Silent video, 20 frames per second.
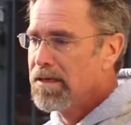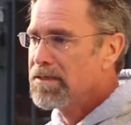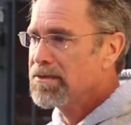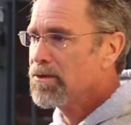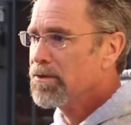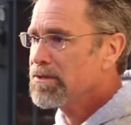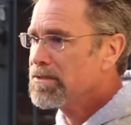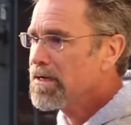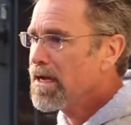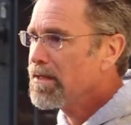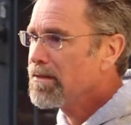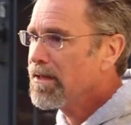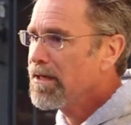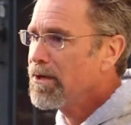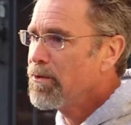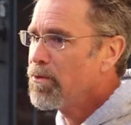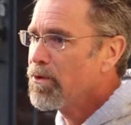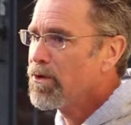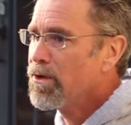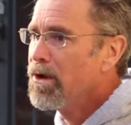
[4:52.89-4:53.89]
So it's not
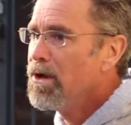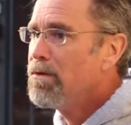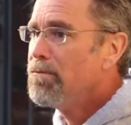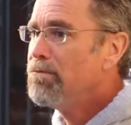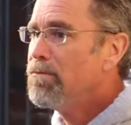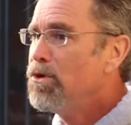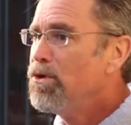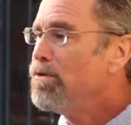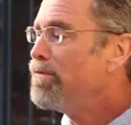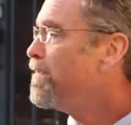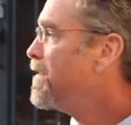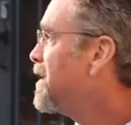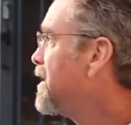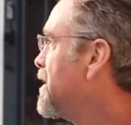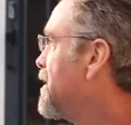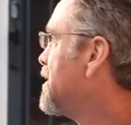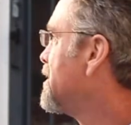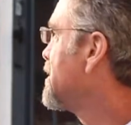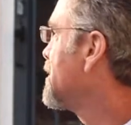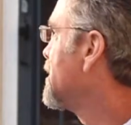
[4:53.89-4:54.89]
like we're moving
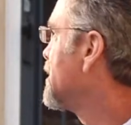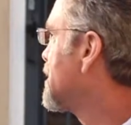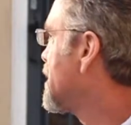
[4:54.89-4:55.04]
into the